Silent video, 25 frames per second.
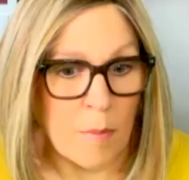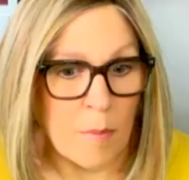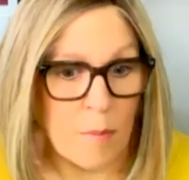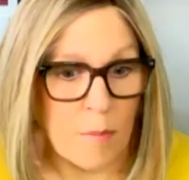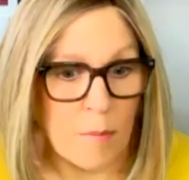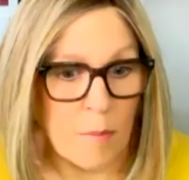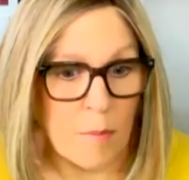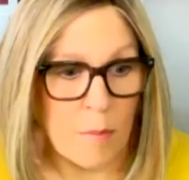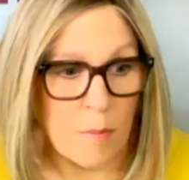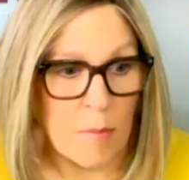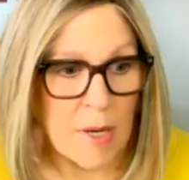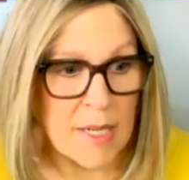
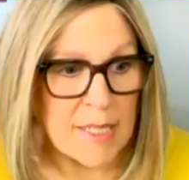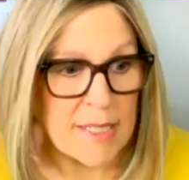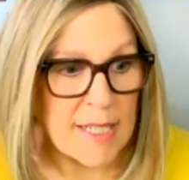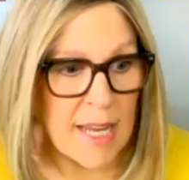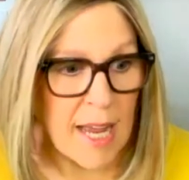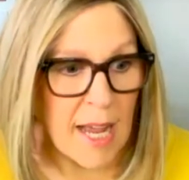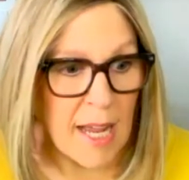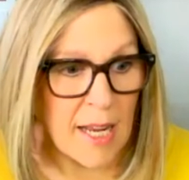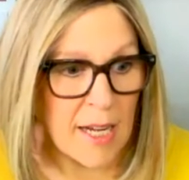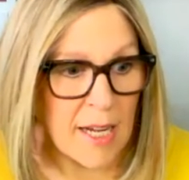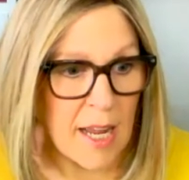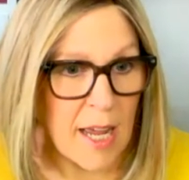my
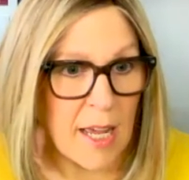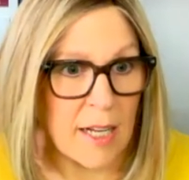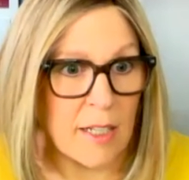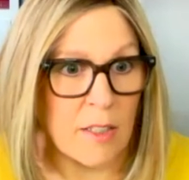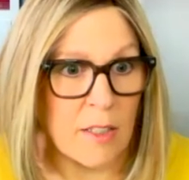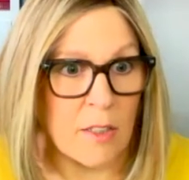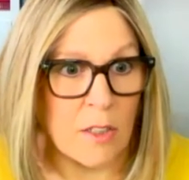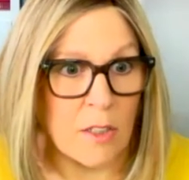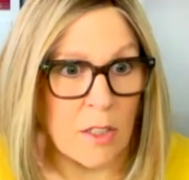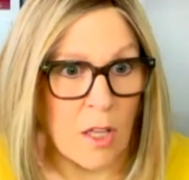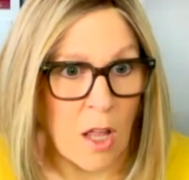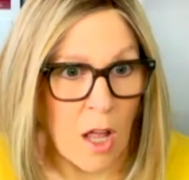dad had a
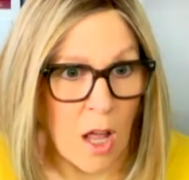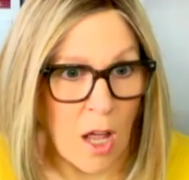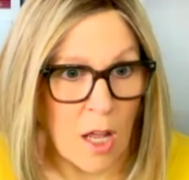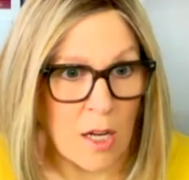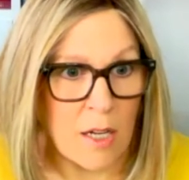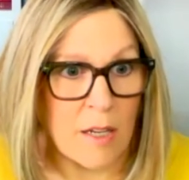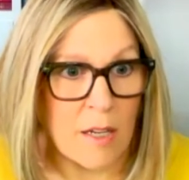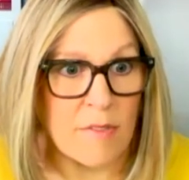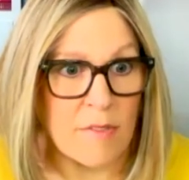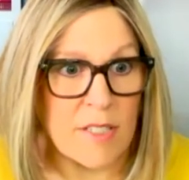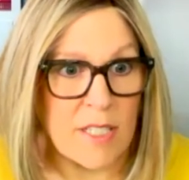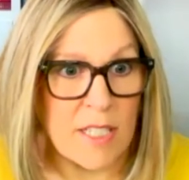
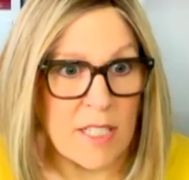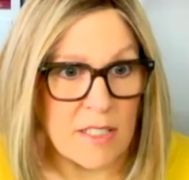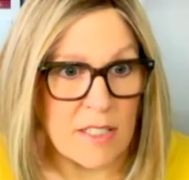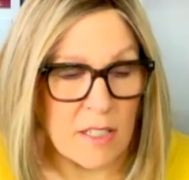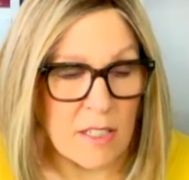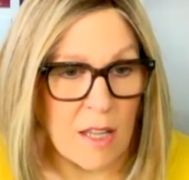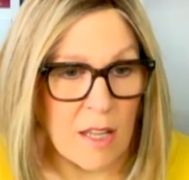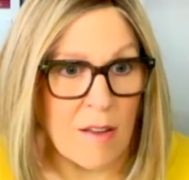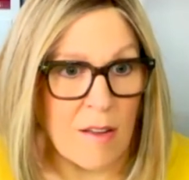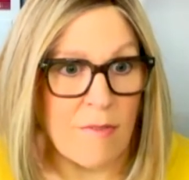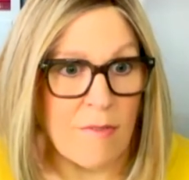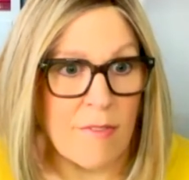lot of
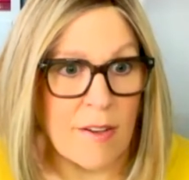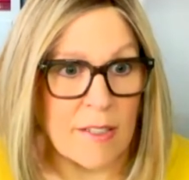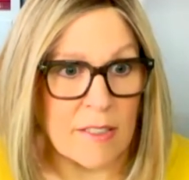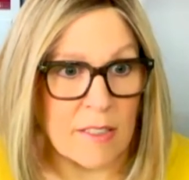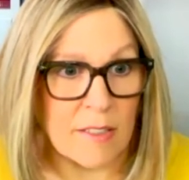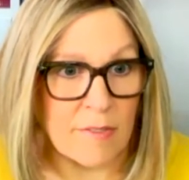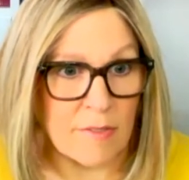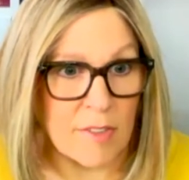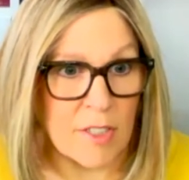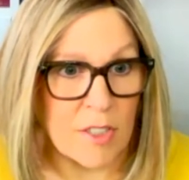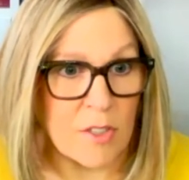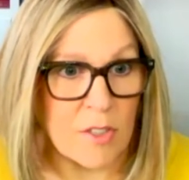seasonal
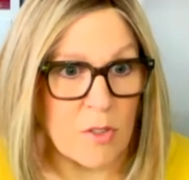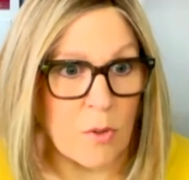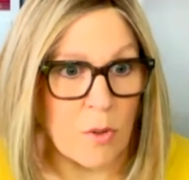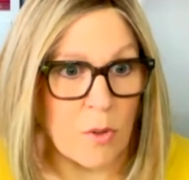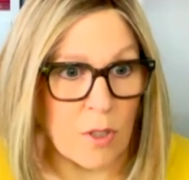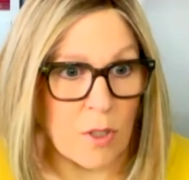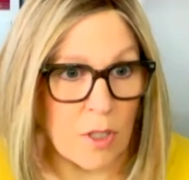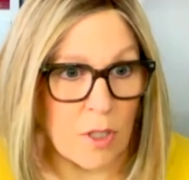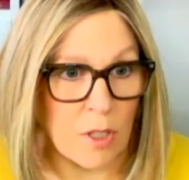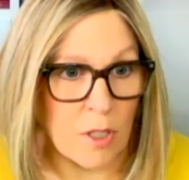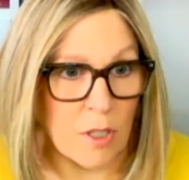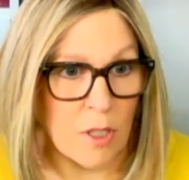affective
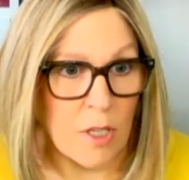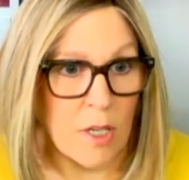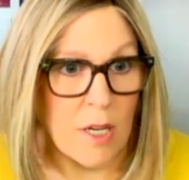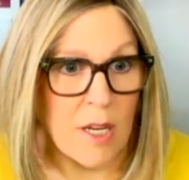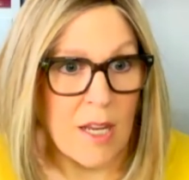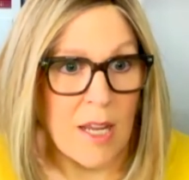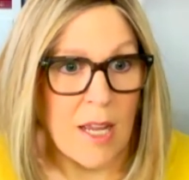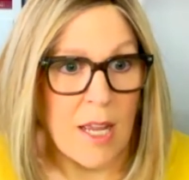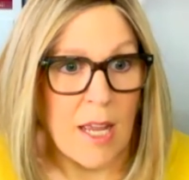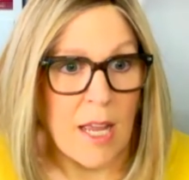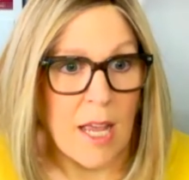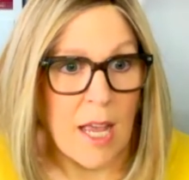disorder.
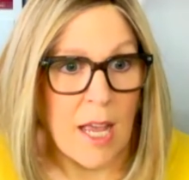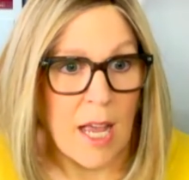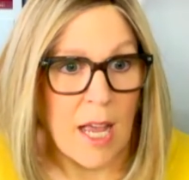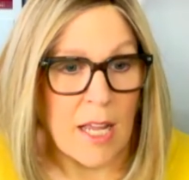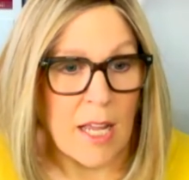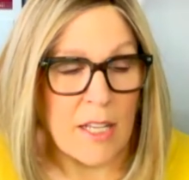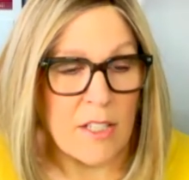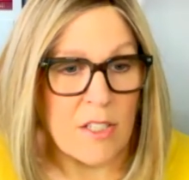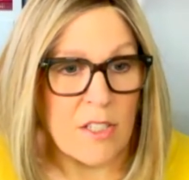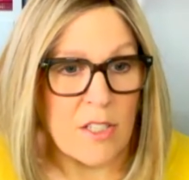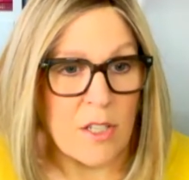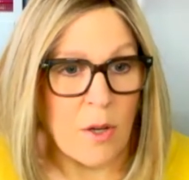
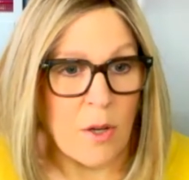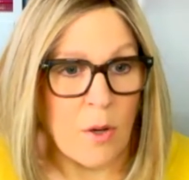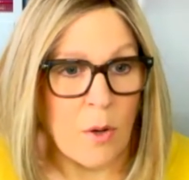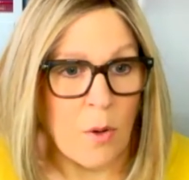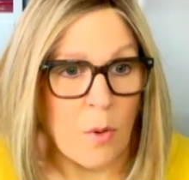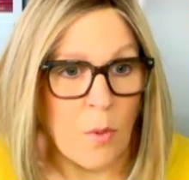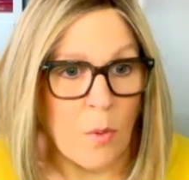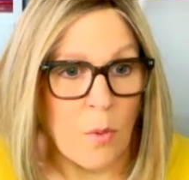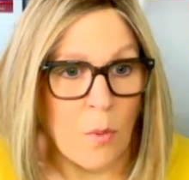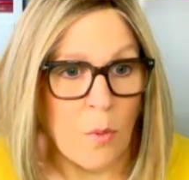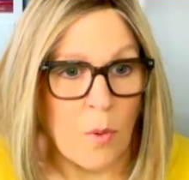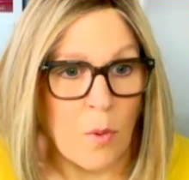And
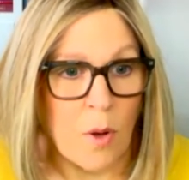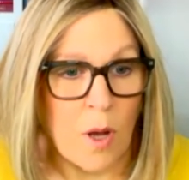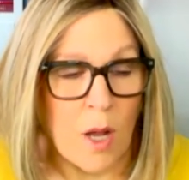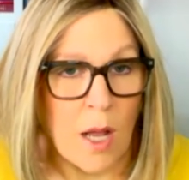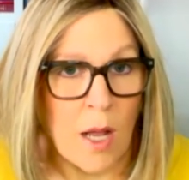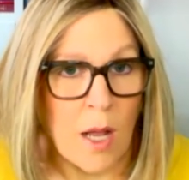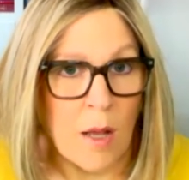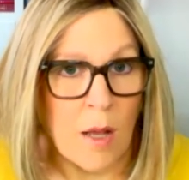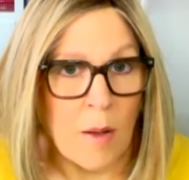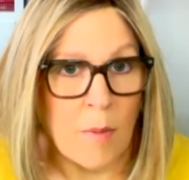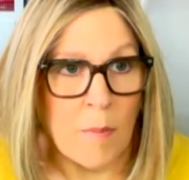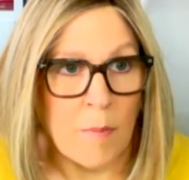so
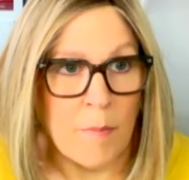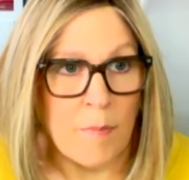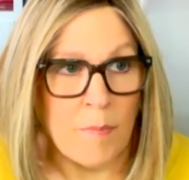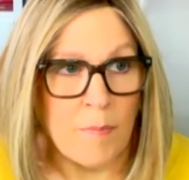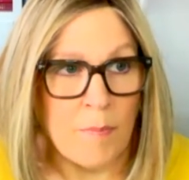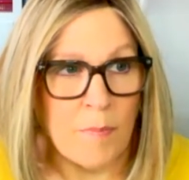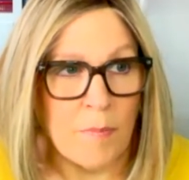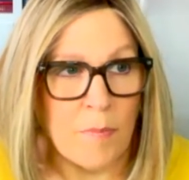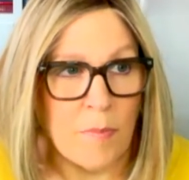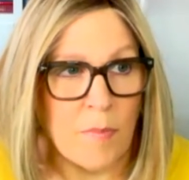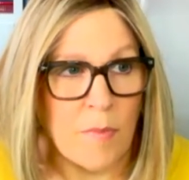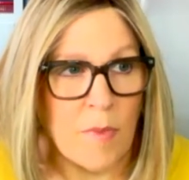
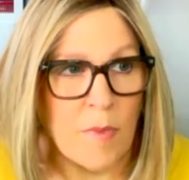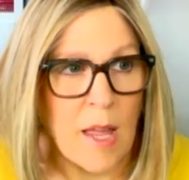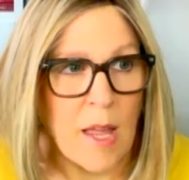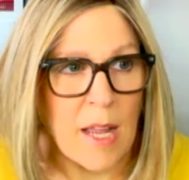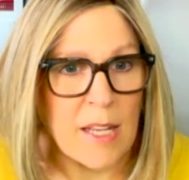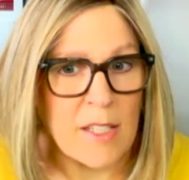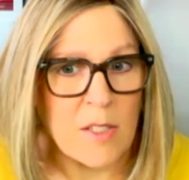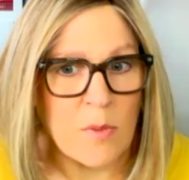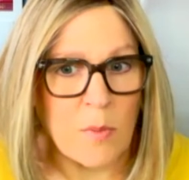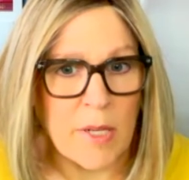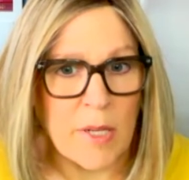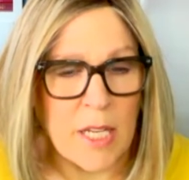
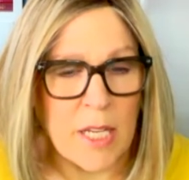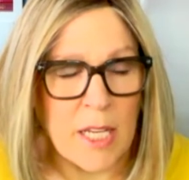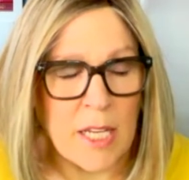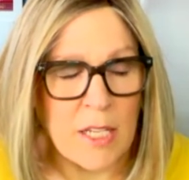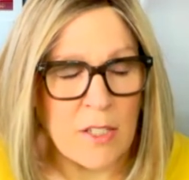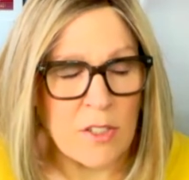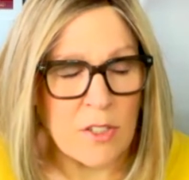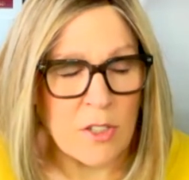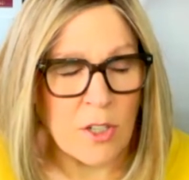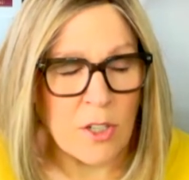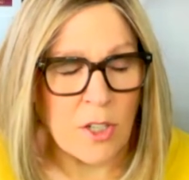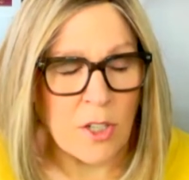that's when he
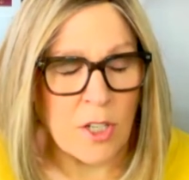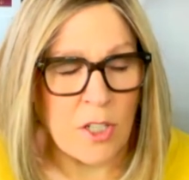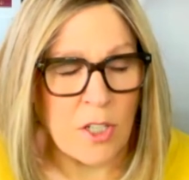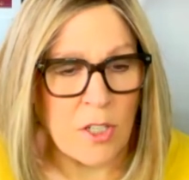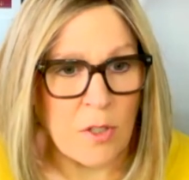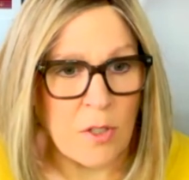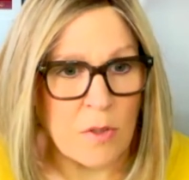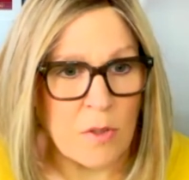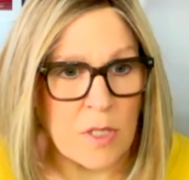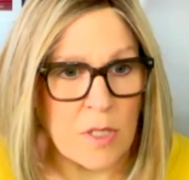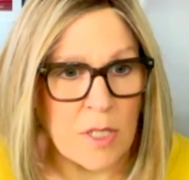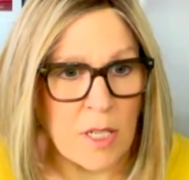started
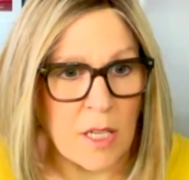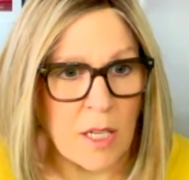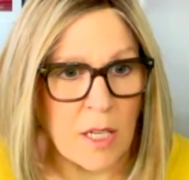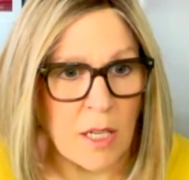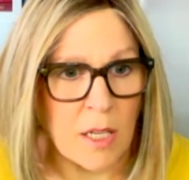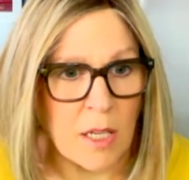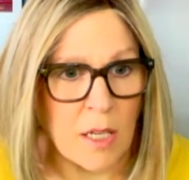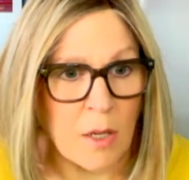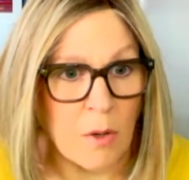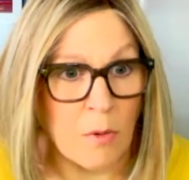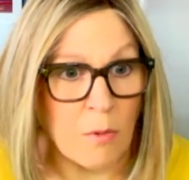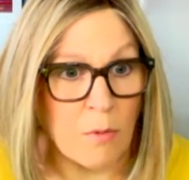
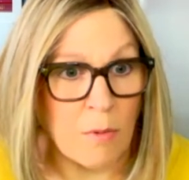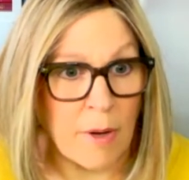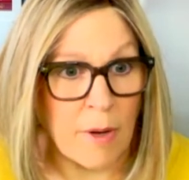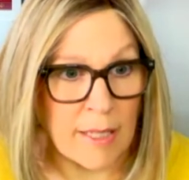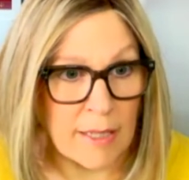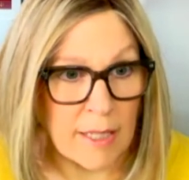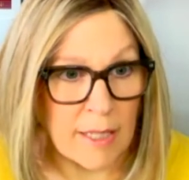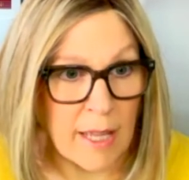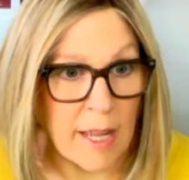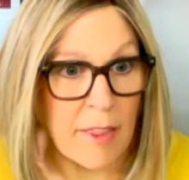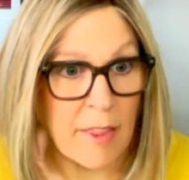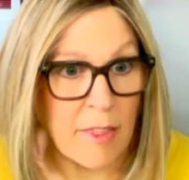using red
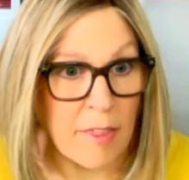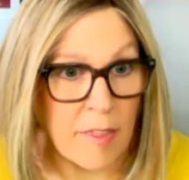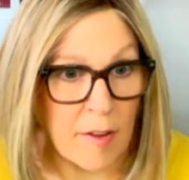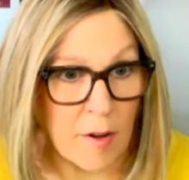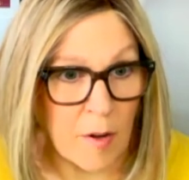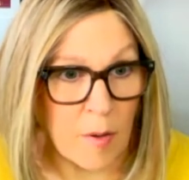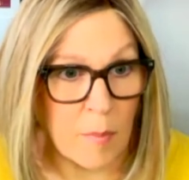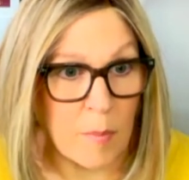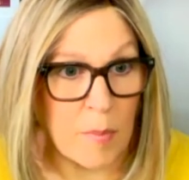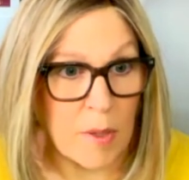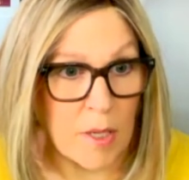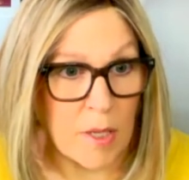light
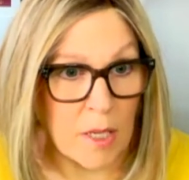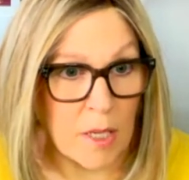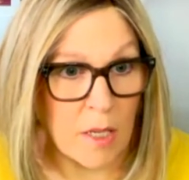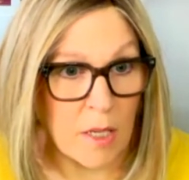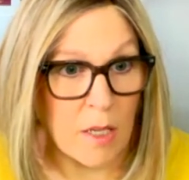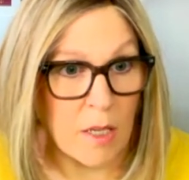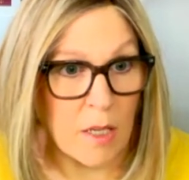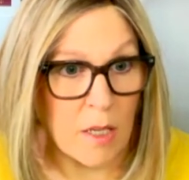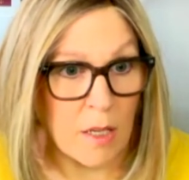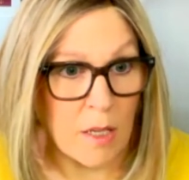therapy.